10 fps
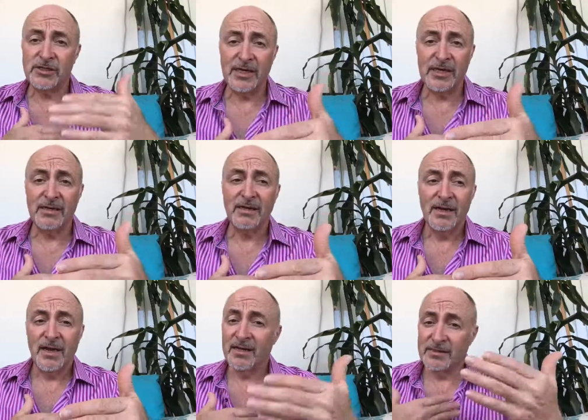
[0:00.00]
sitting,
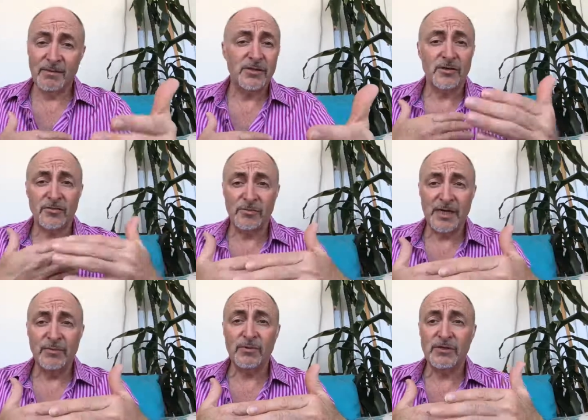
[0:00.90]
and sometimes across from
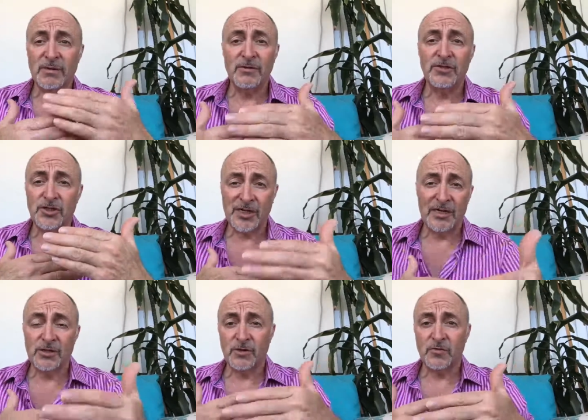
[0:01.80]
tables, sometimes just
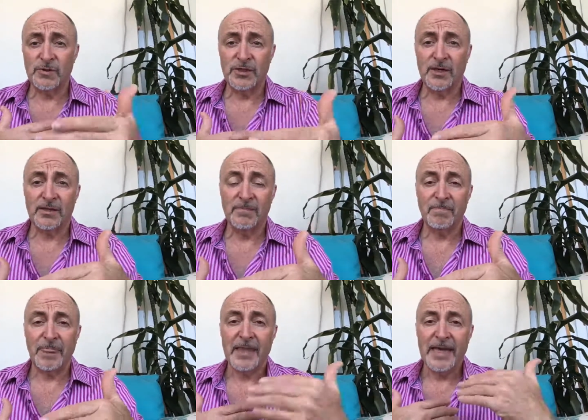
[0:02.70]
chairs across from each other.
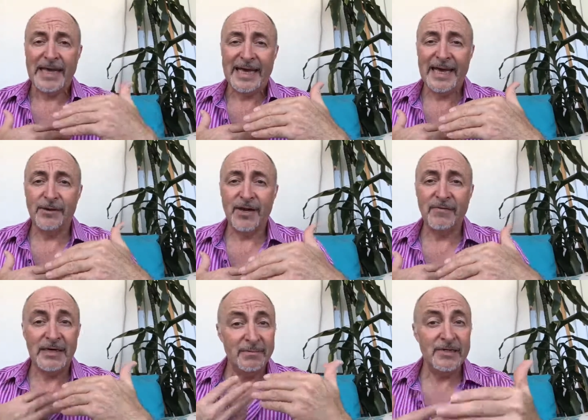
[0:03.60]
And you'd have
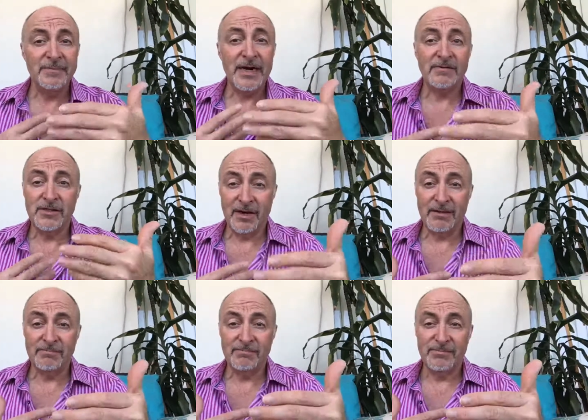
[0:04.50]
a limited amount of
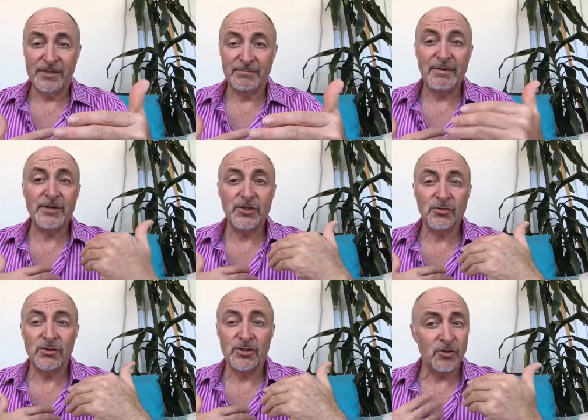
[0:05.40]
time, maybe as
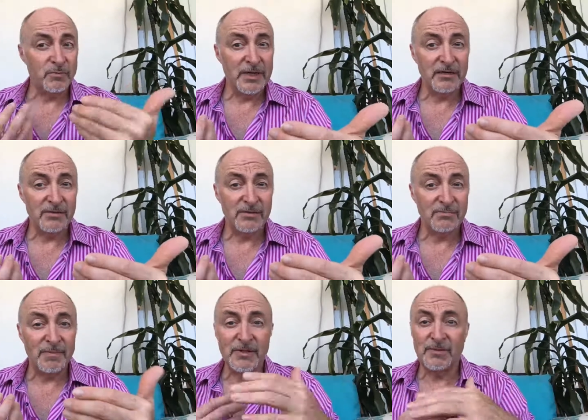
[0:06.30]
short as two minutes,
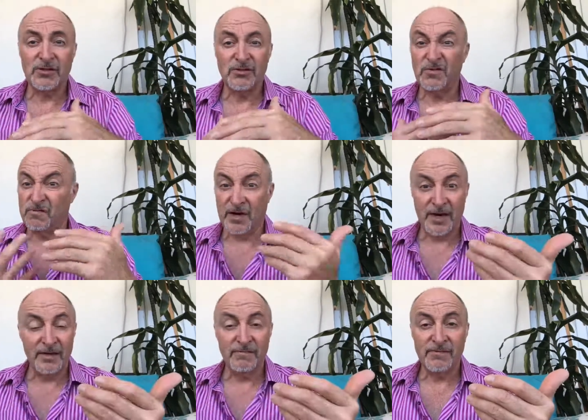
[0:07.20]
maybe as much as
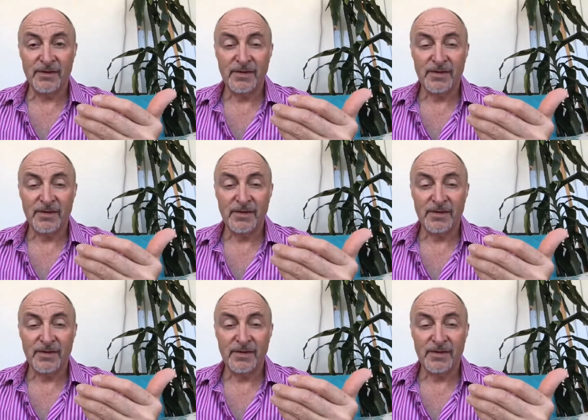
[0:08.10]
five,